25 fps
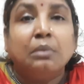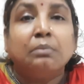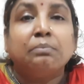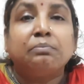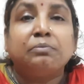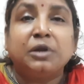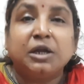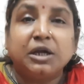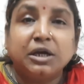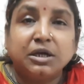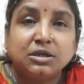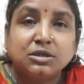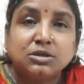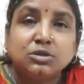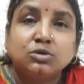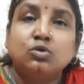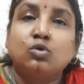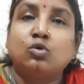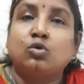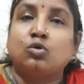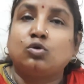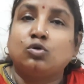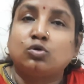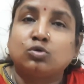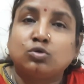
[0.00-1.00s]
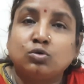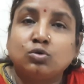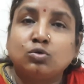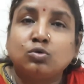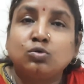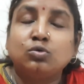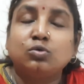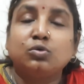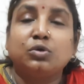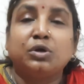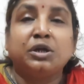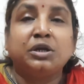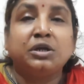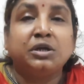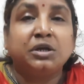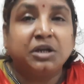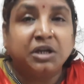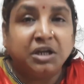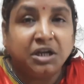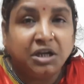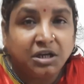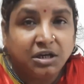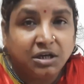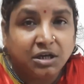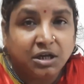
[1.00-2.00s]
please go through in
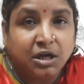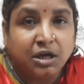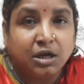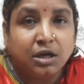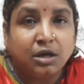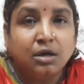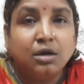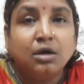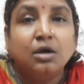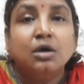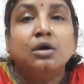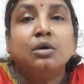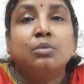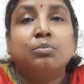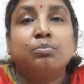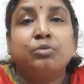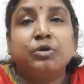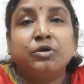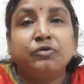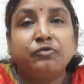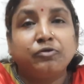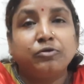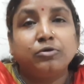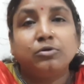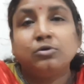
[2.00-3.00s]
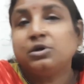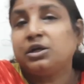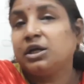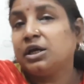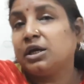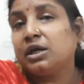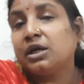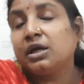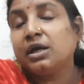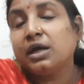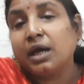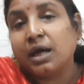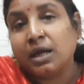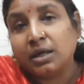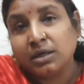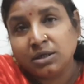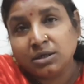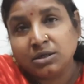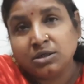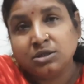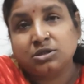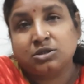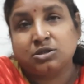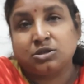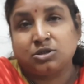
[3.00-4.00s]
detail before taking any
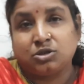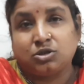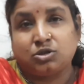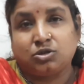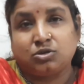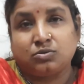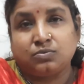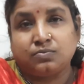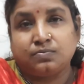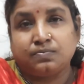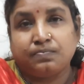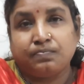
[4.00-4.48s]
decision.